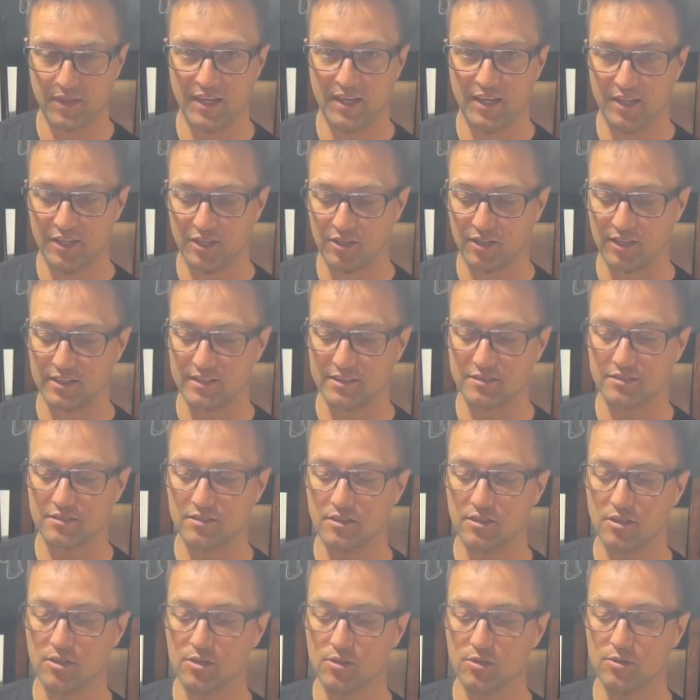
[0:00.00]
you're gonna
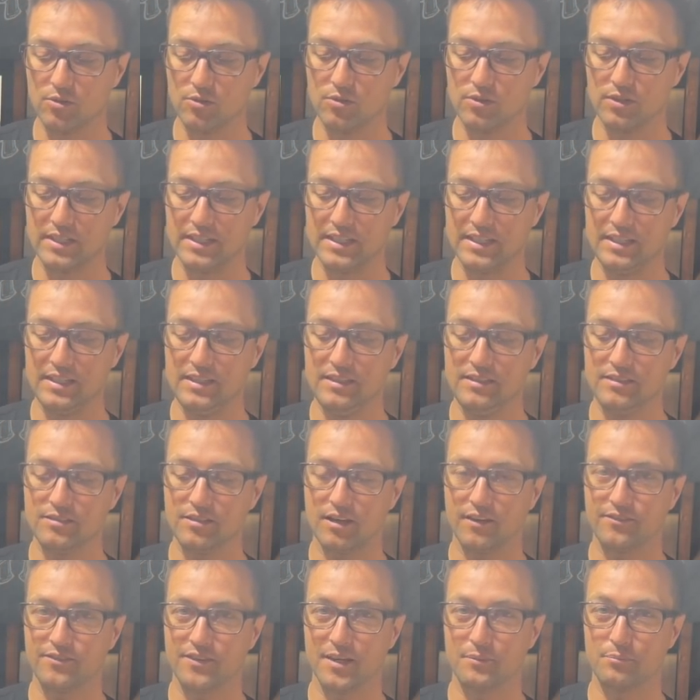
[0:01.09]
slowly ease
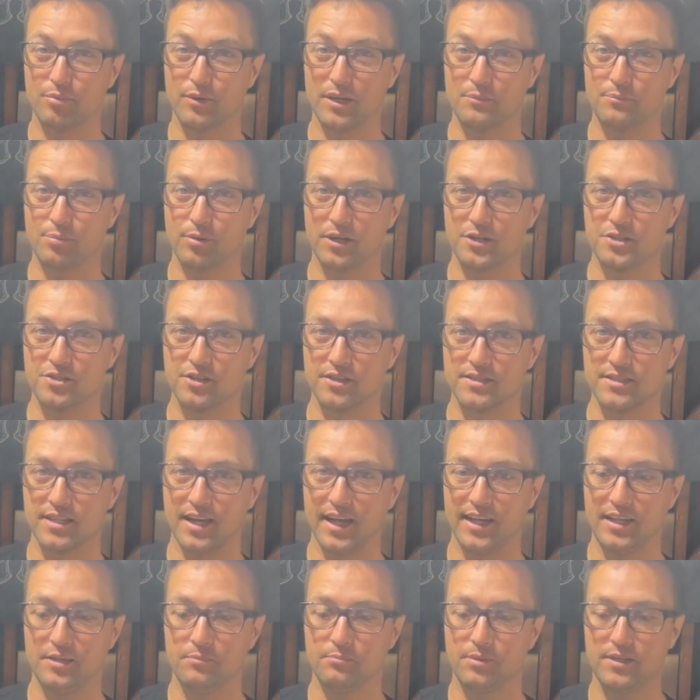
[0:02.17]
off that brake pressure a
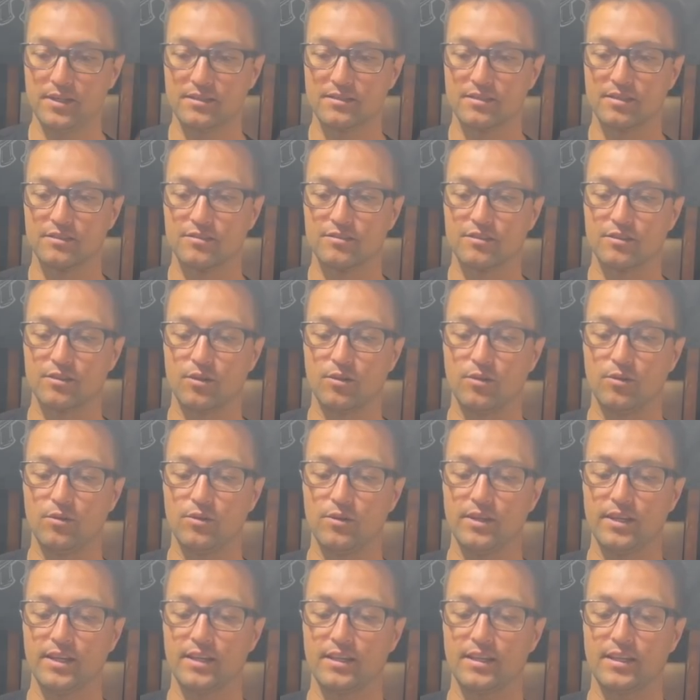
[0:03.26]
tiny bit to
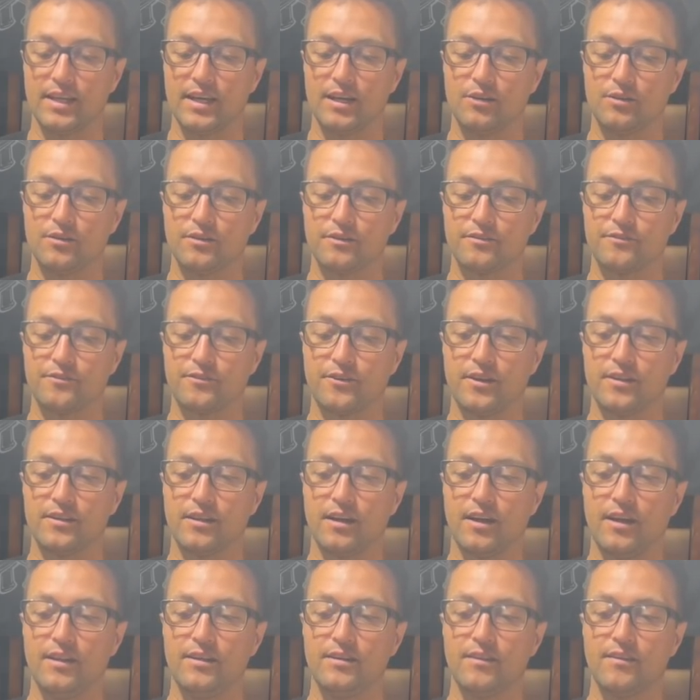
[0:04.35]
slowly allow the front
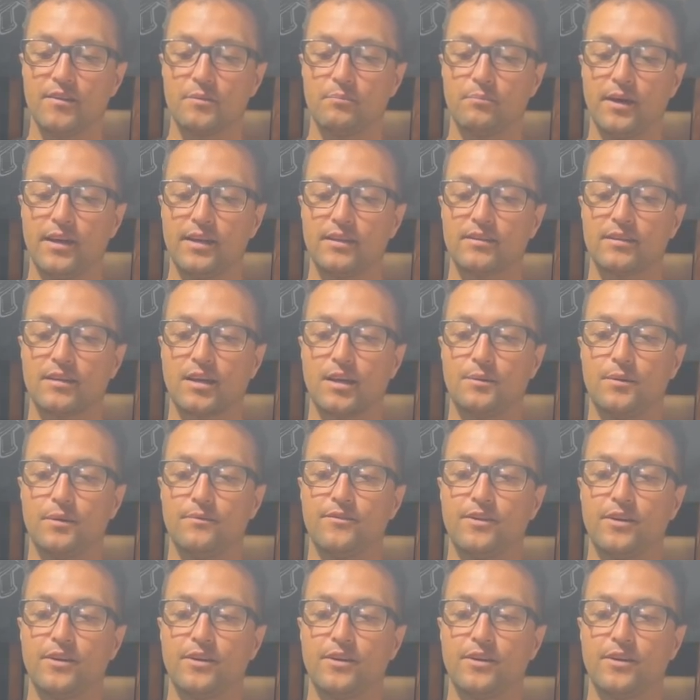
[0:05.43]
end of the bike to come up